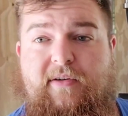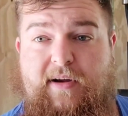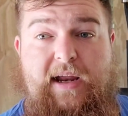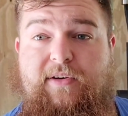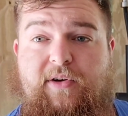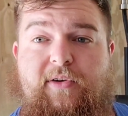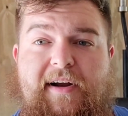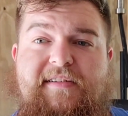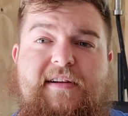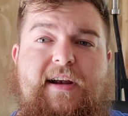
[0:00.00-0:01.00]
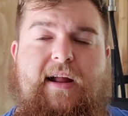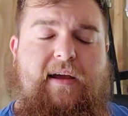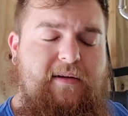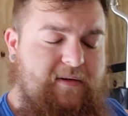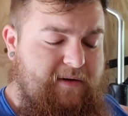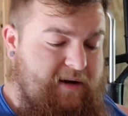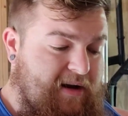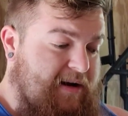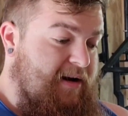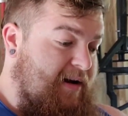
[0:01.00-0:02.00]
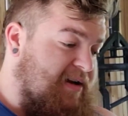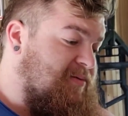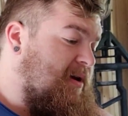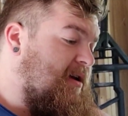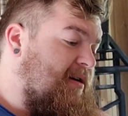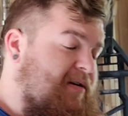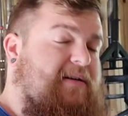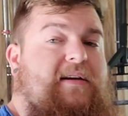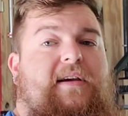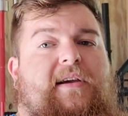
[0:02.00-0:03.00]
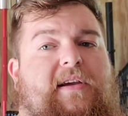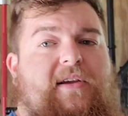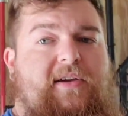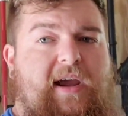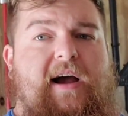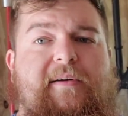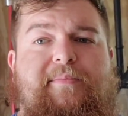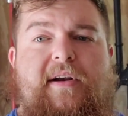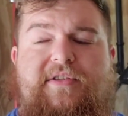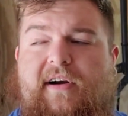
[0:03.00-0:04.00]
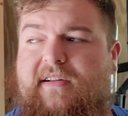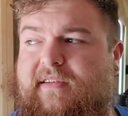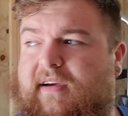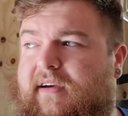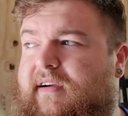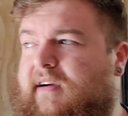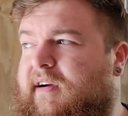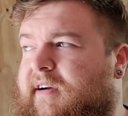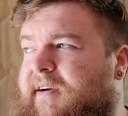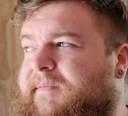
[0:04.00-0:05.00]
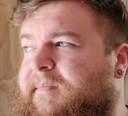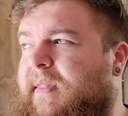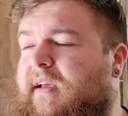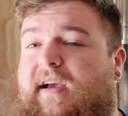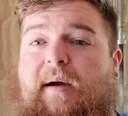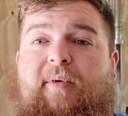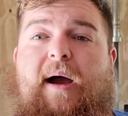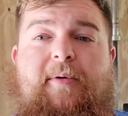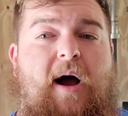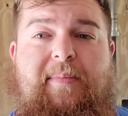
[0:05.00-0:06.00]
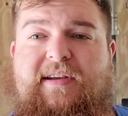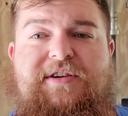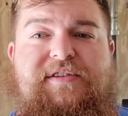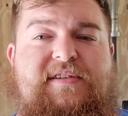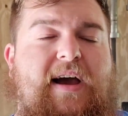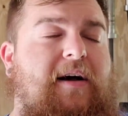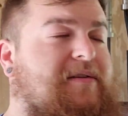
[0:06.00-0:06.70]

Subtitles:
getting too crazy today. Next week, yeah, pretty sure it's a AMRAP competition style.